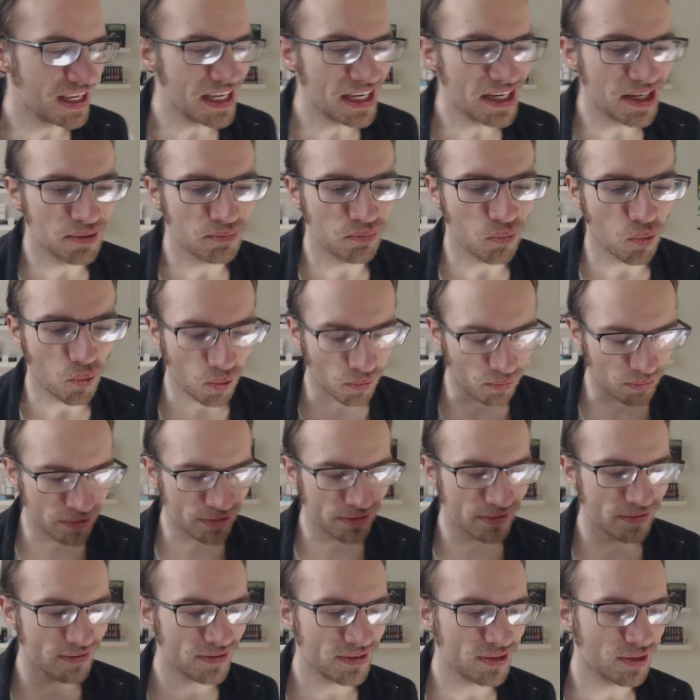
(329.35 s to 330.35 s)
in it more,
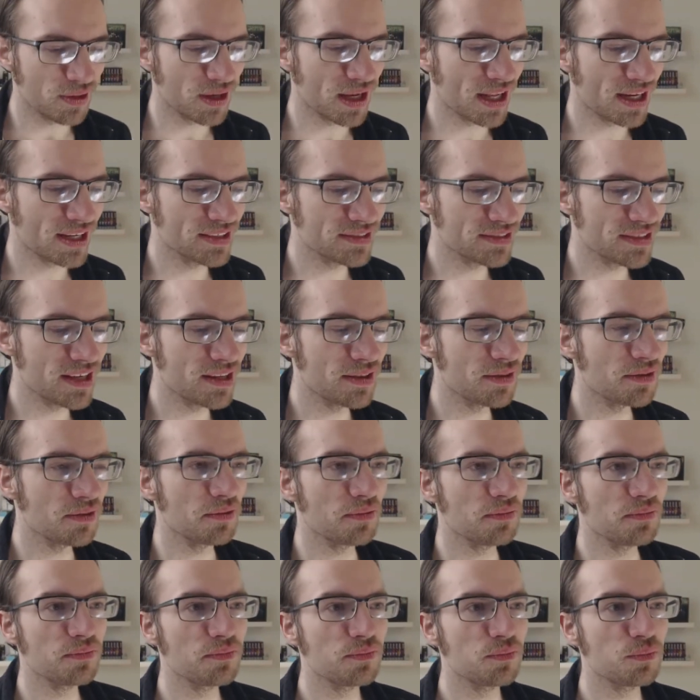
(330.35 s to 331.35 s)
but you know, like I say in
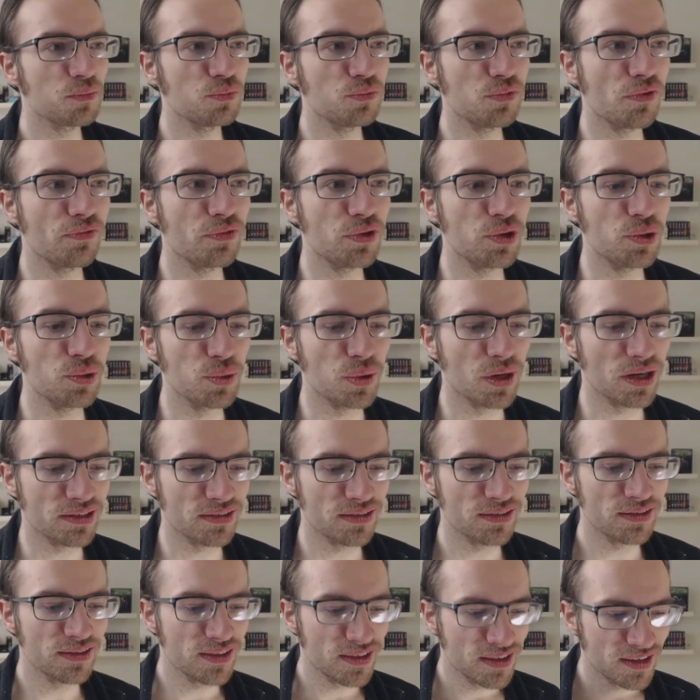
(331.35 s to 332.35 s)
the review,
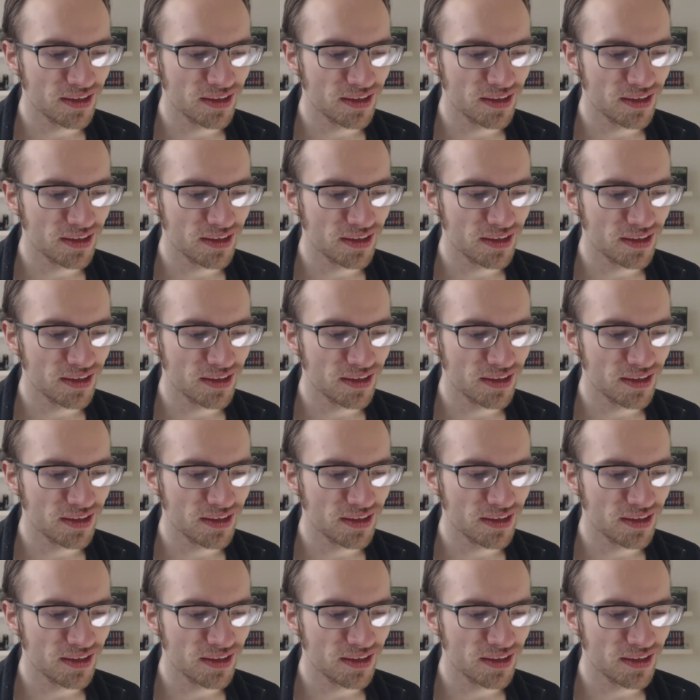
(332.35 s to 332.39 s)
I